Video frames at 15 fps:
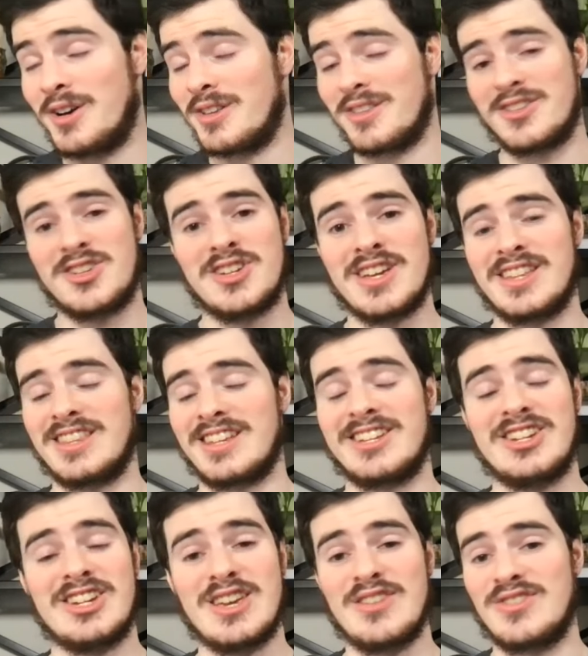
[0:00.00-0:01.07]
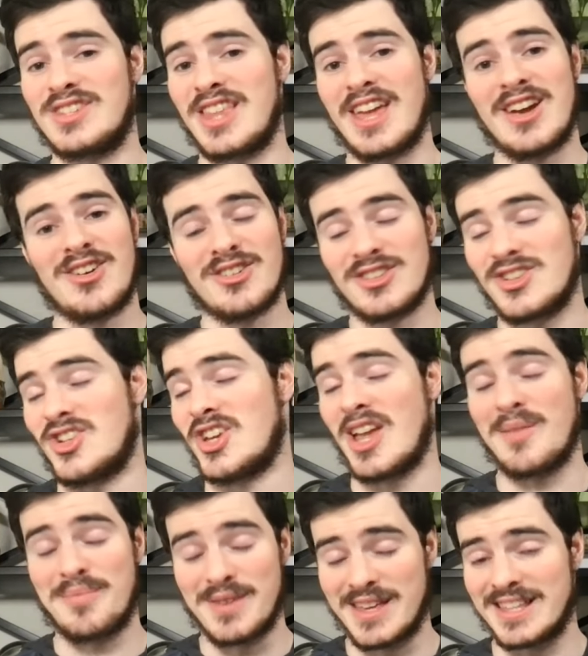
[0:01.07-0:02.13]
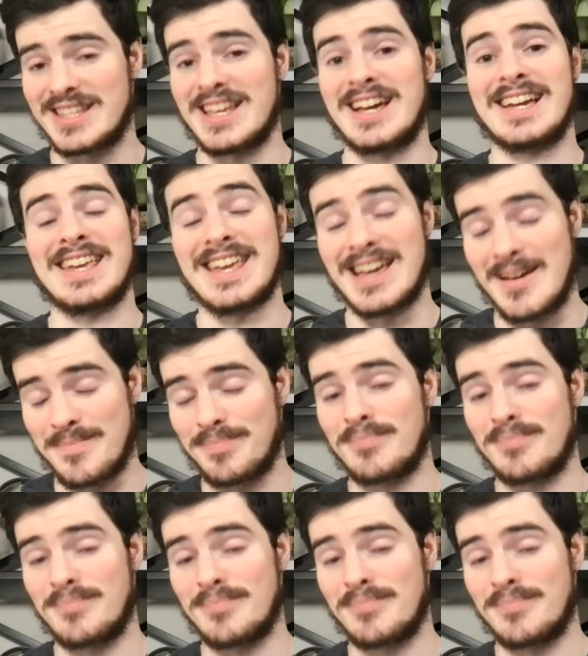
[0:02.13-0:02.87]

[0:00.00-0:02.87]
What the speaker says: The Chiefs, they are the champions again,